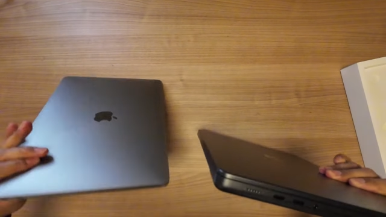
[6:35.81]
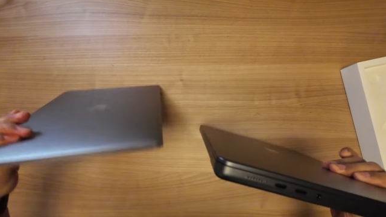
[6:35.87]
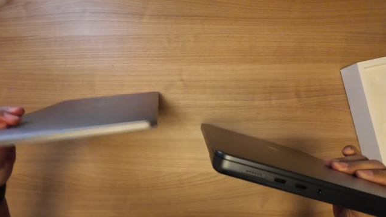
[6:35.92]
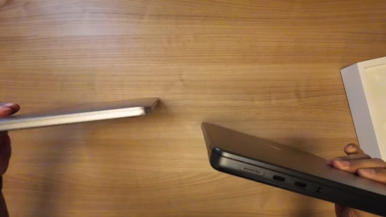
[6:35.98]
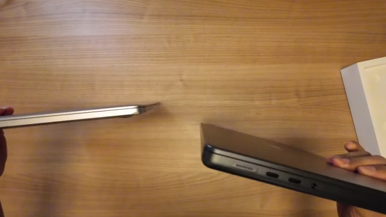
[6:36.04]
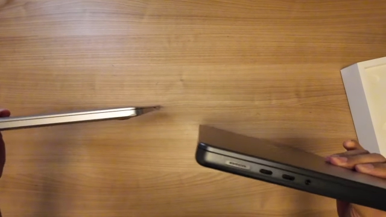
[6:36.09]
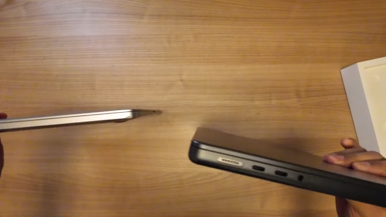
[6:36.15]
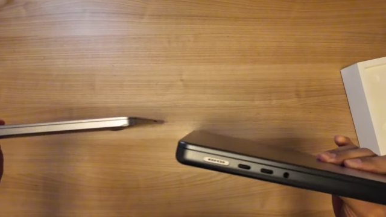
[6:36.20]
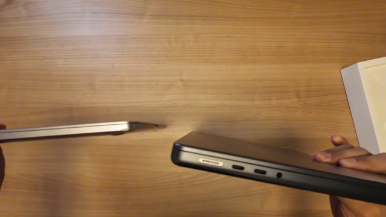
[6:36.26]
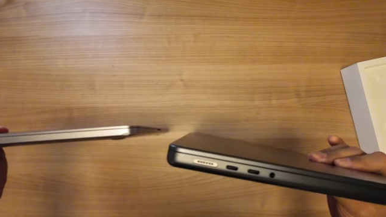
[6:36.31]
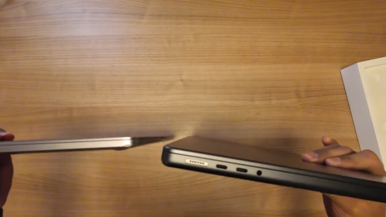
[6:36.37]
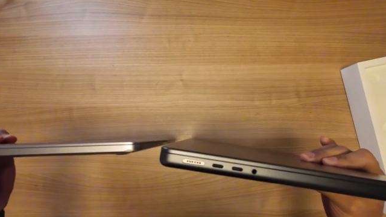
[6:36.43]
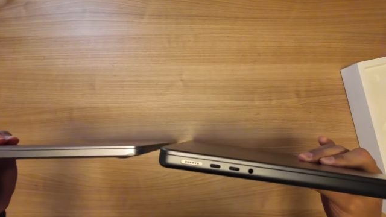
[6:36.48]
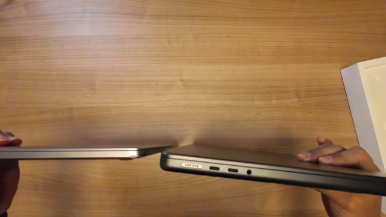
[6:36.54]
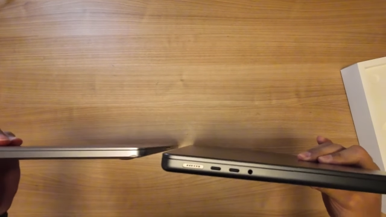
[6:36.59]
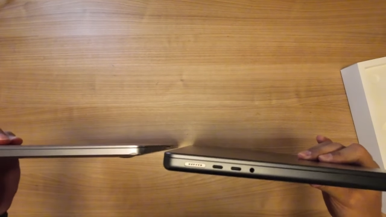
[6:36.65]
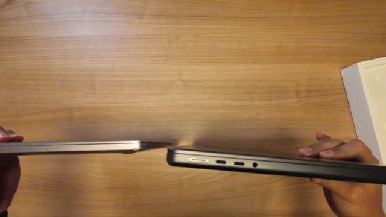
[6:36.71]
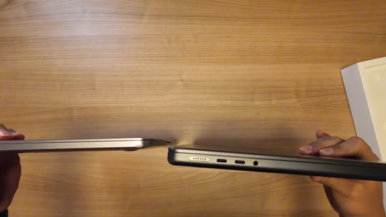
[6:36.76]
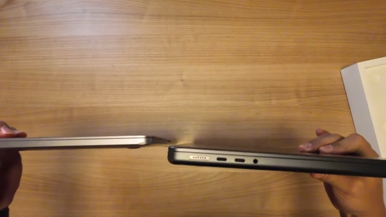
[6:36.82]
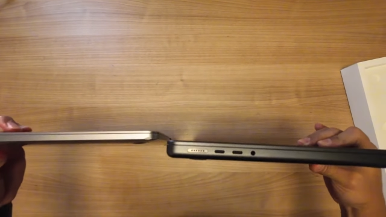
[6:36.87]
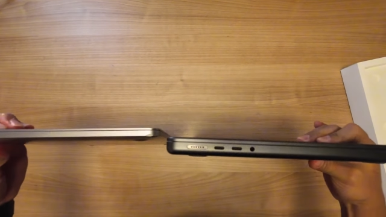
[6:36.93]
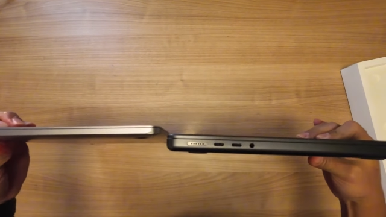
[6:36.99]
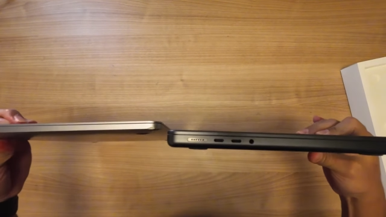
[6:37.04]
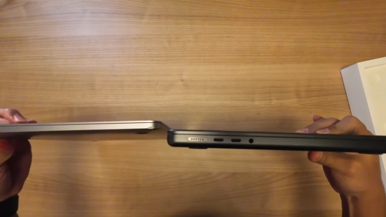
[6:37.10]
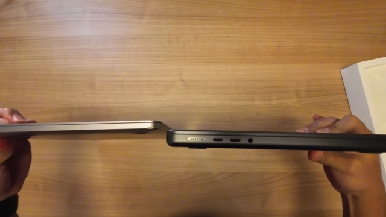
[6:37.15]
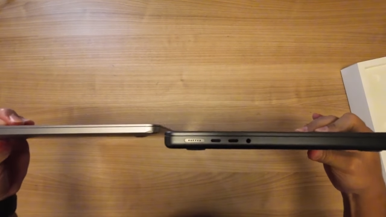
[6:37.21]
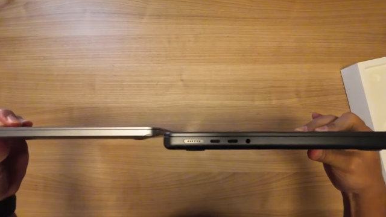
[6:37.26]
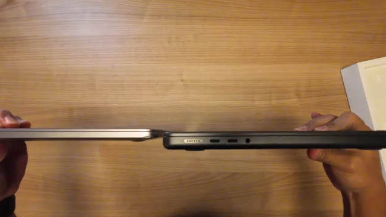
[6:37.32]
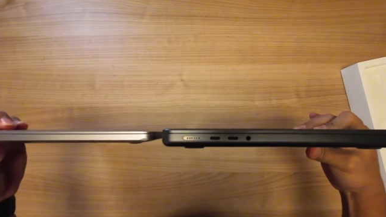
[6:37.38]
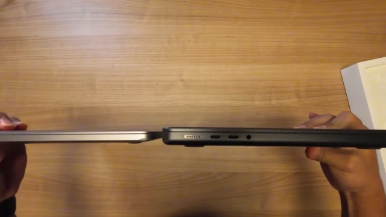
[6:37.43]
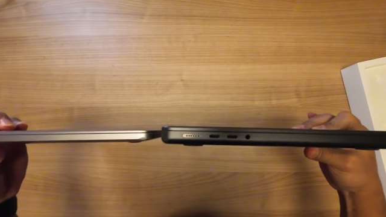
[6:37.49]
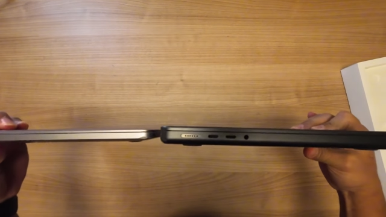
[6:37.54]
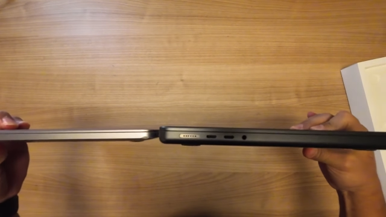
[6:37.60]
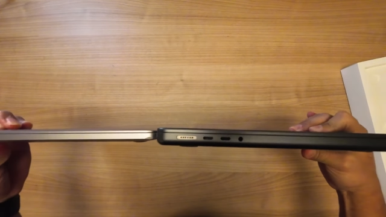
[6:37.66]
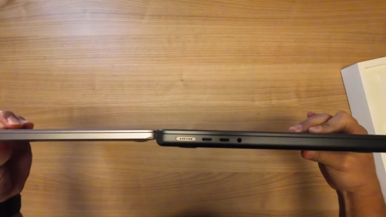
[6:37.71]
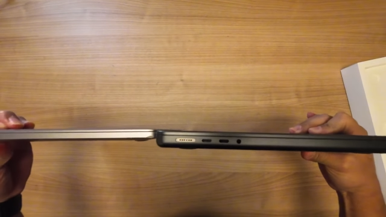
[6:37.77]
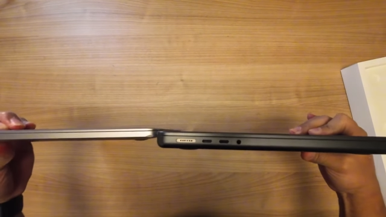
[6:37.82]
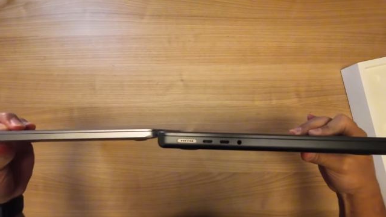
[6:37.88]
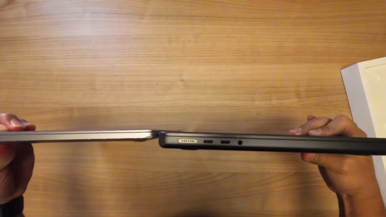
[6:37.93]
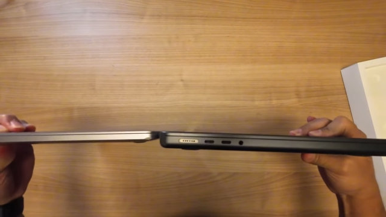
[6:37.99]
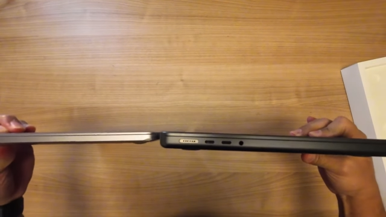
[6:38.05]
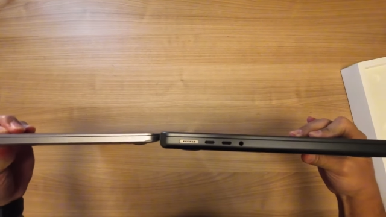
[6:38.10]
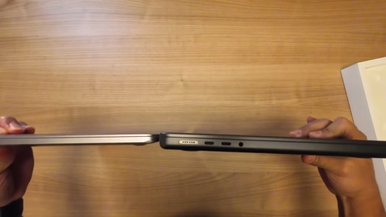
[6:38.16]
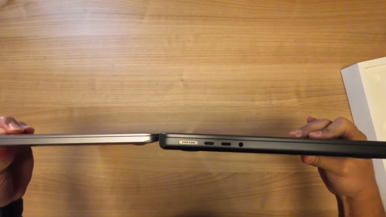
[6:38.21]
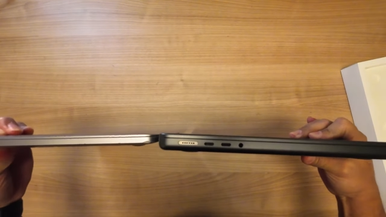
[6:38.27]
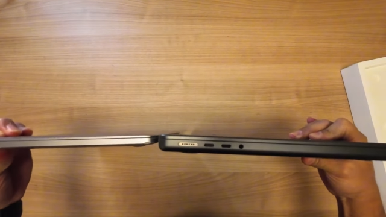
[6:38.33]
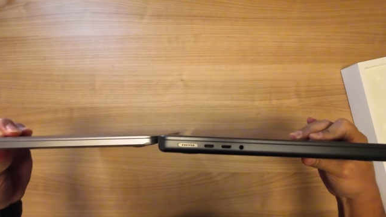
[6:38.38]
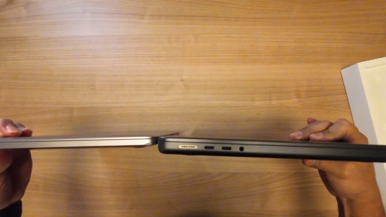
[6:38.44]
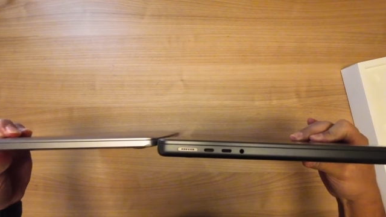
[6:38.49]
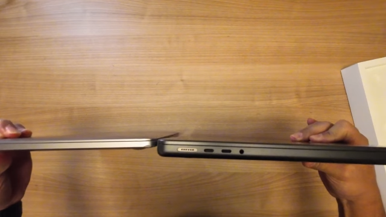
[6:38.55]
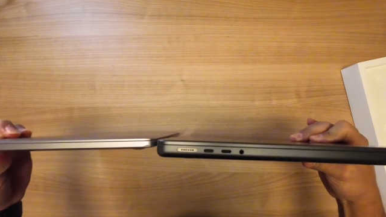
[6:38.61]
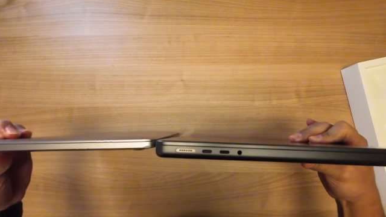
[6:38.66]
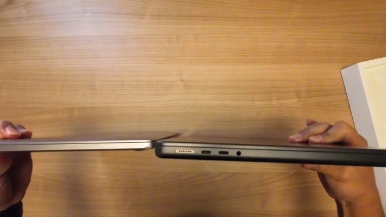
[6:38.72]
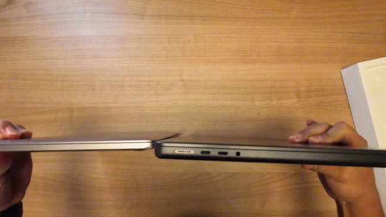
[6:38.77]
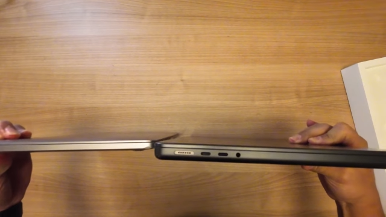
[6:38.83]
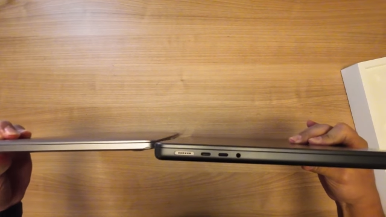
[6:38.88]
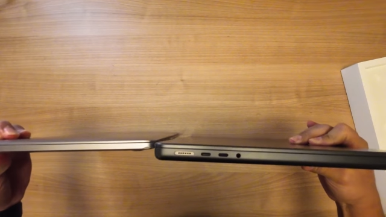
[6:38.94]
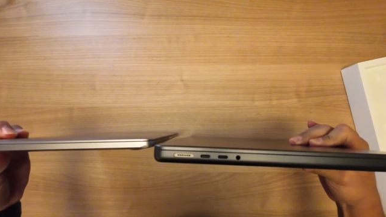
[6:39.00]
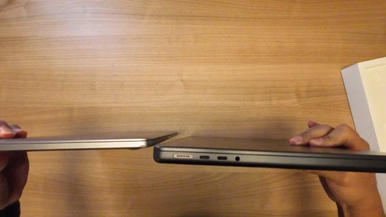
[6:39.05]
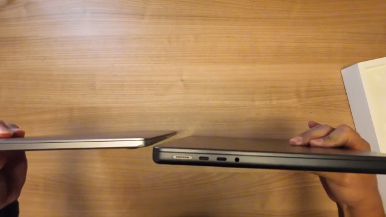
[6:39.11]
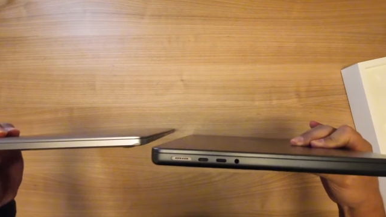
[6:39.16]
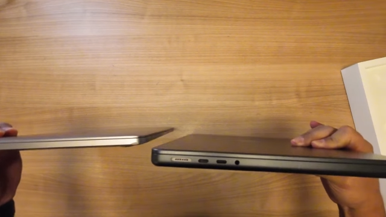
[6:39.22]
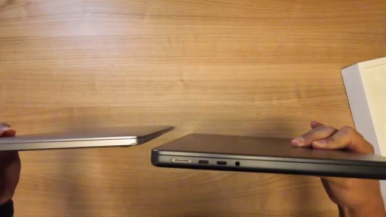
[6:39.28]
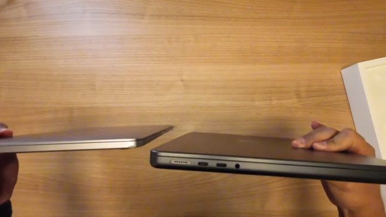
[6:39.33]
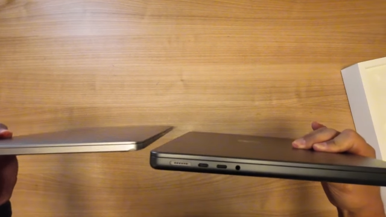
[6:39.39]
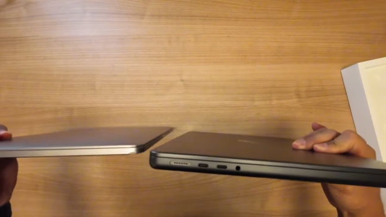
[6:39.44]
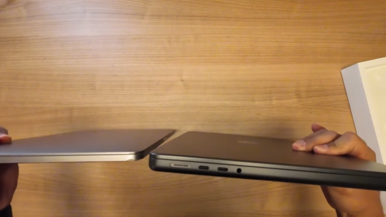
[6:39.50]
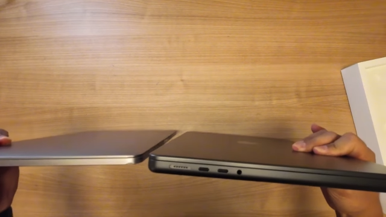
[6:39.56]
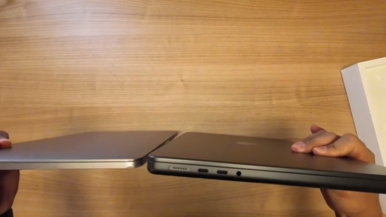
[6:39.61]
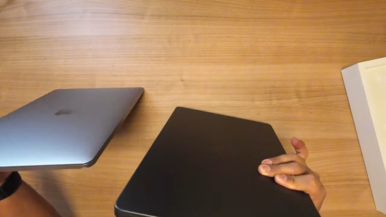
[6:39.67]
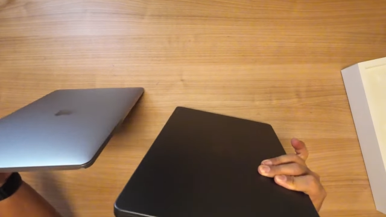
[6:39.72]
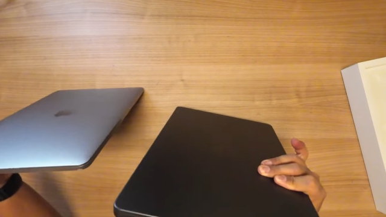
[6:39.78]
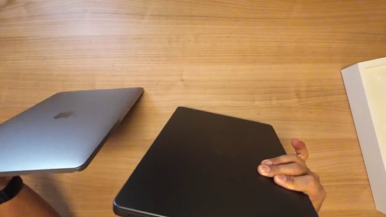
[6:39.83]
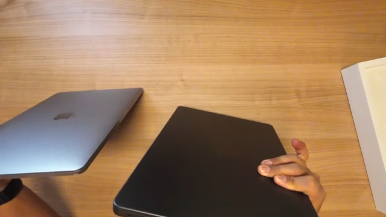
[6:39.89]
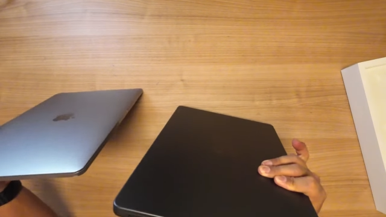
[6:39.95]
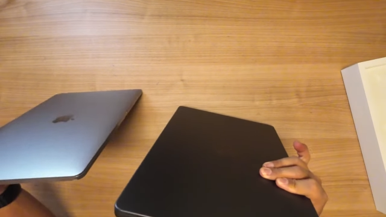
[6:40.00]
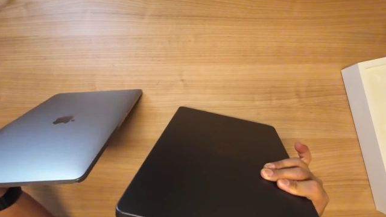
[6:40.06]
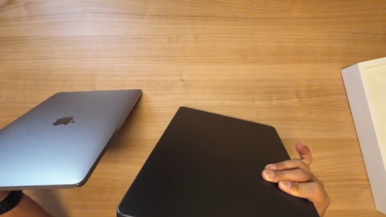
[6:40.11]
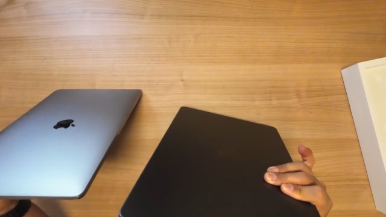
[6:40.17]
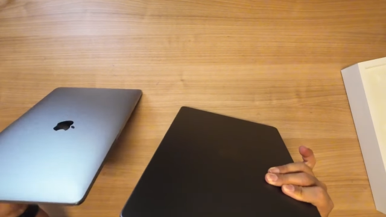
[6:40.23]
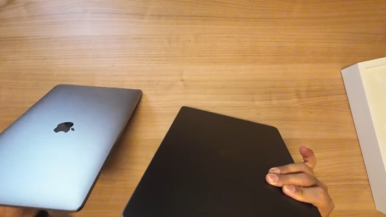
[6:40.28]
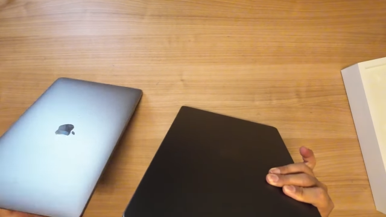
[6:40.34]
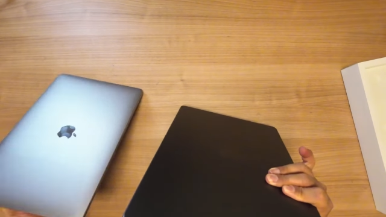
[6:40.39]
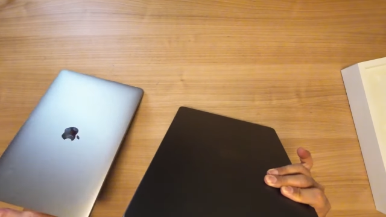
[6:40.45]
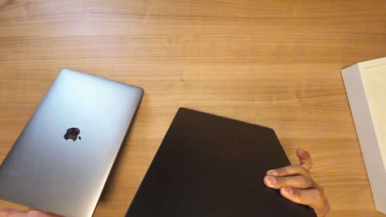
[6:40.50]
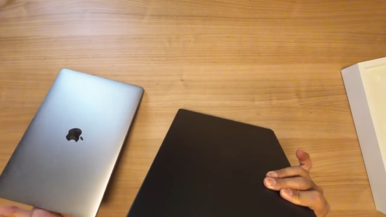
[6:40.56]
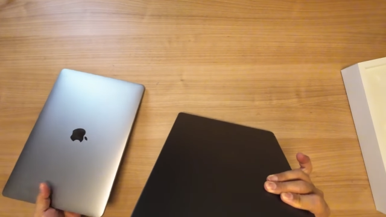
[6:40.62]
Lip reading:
Nobody's mouth can be seen.